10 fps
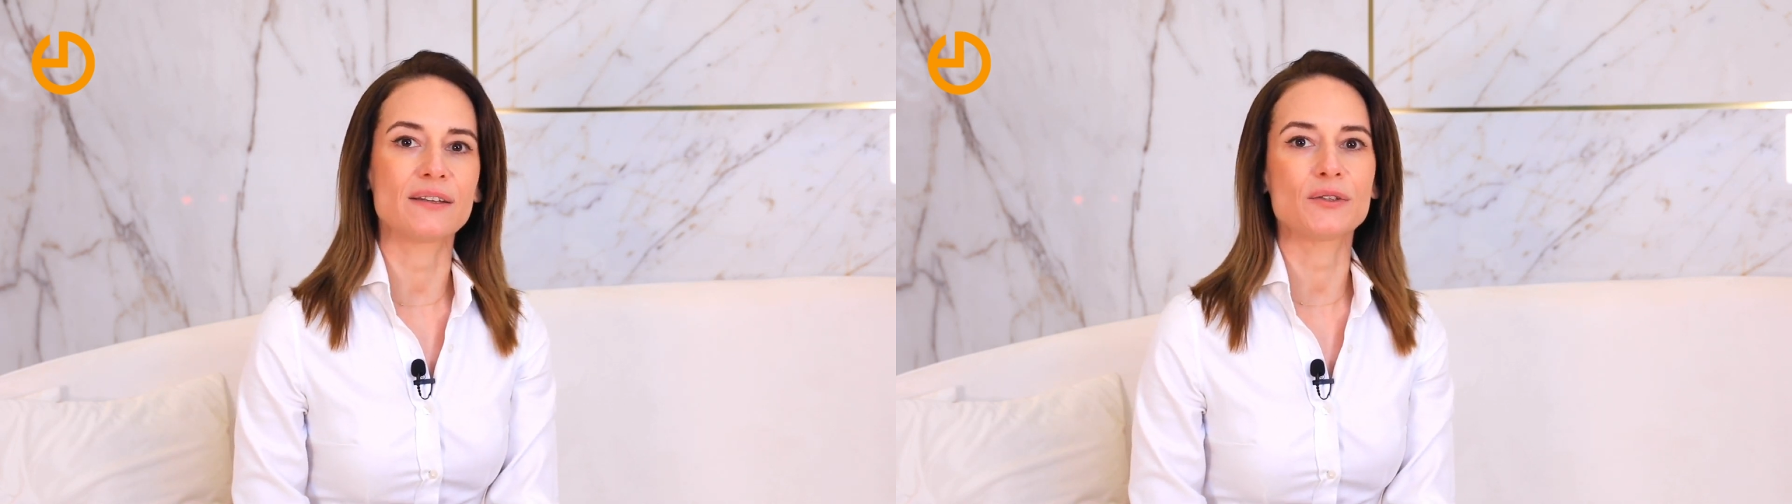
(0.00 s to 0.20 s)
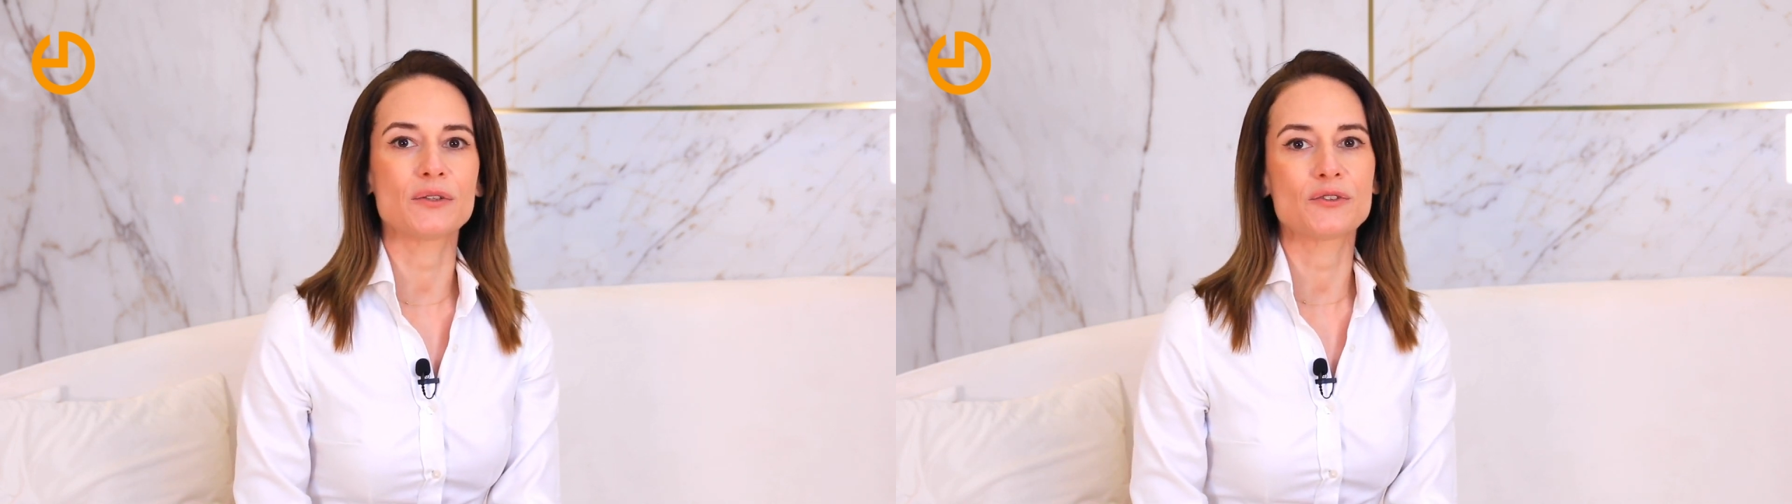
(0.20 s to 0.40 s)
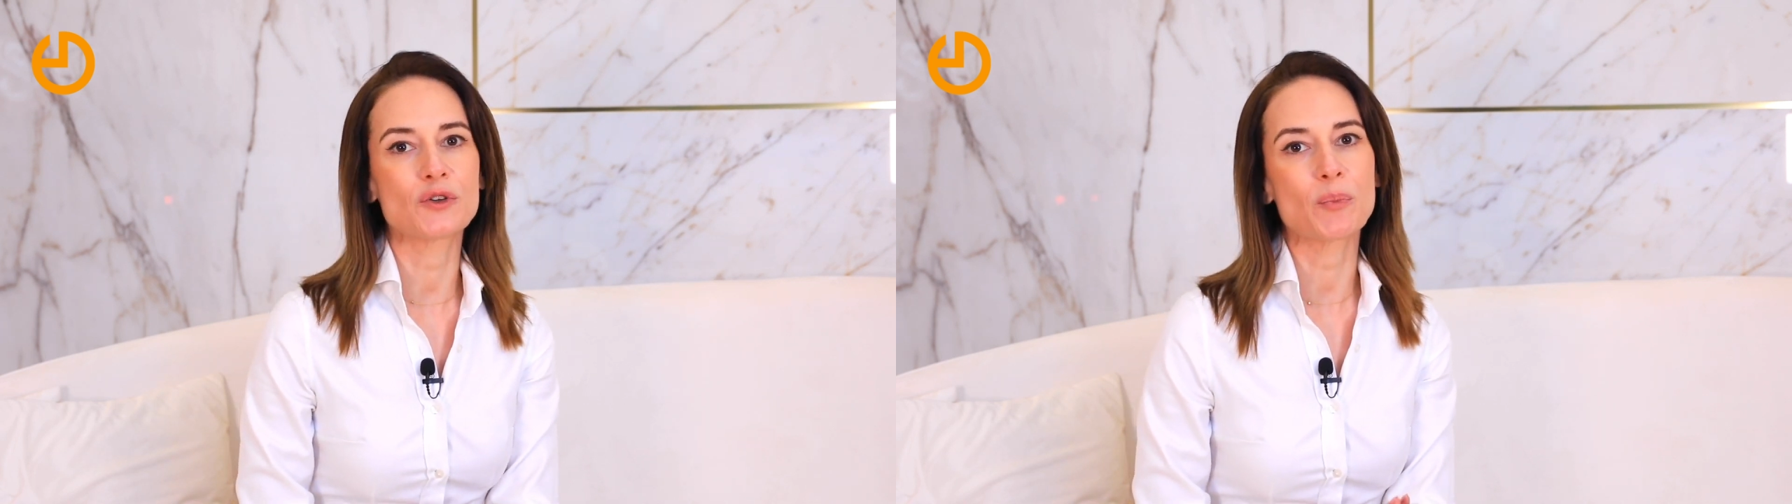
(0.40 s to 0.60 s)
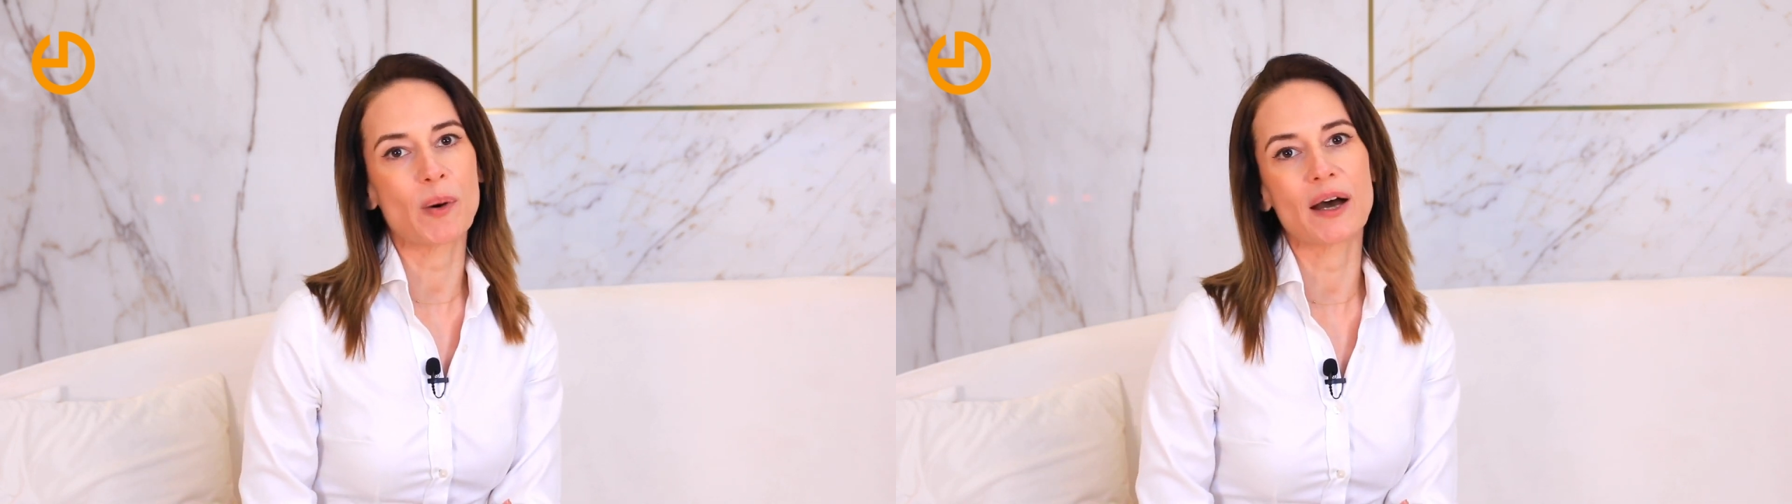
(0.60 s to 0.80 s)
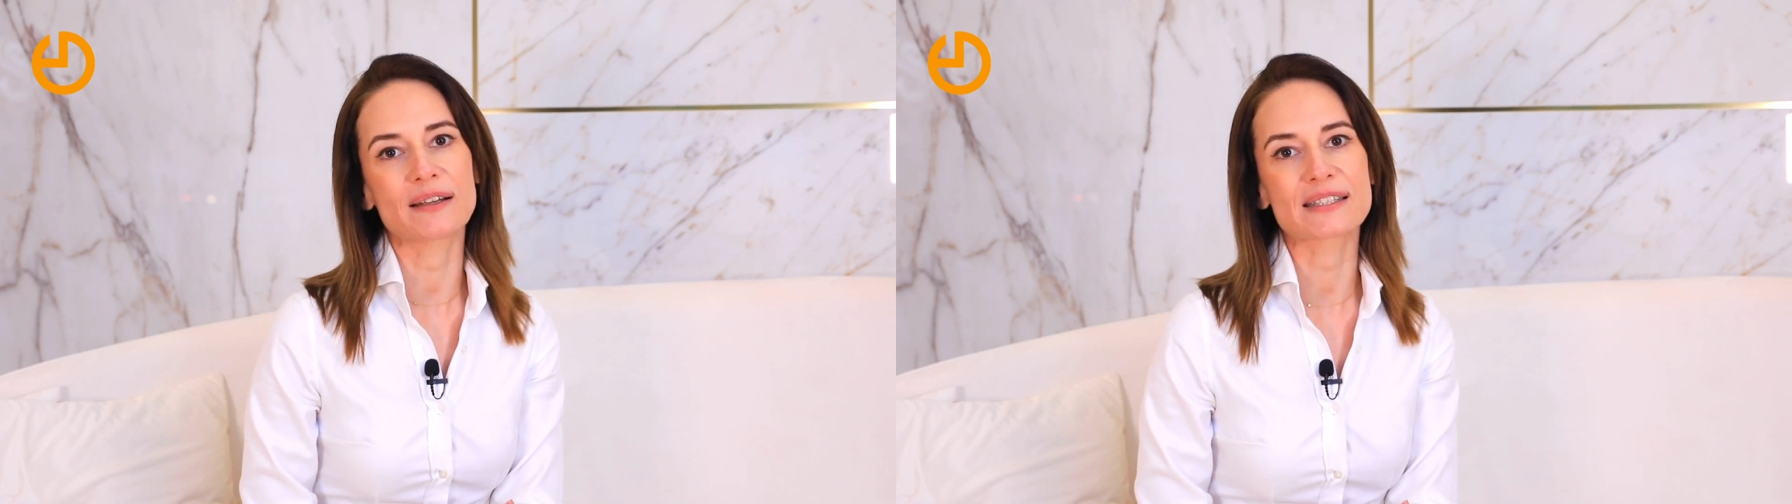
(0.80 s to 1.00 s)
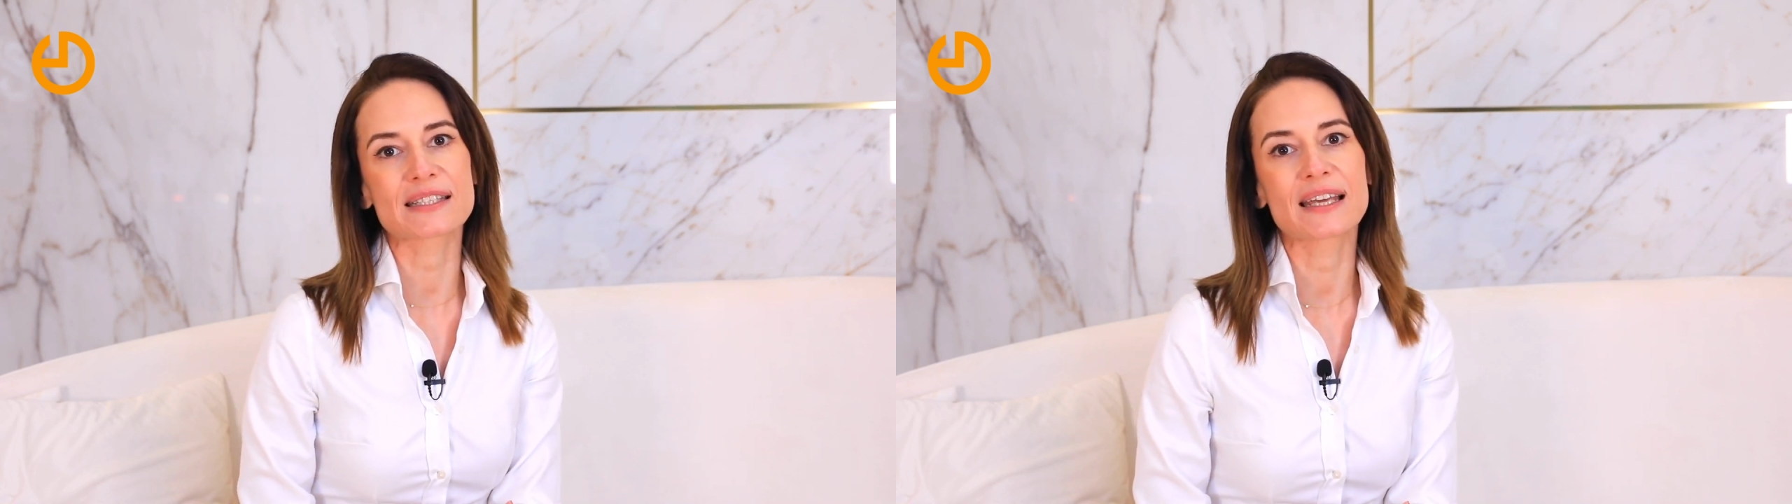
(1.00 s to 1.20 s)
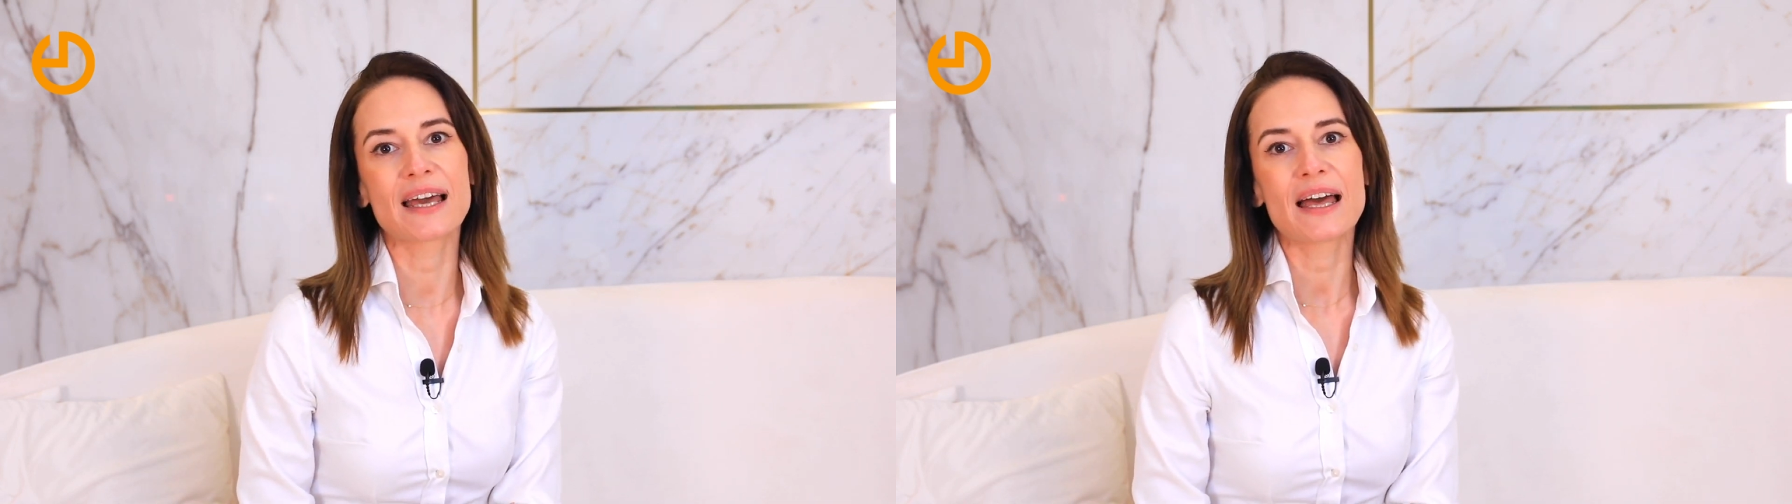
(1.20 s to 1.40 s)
into two parts,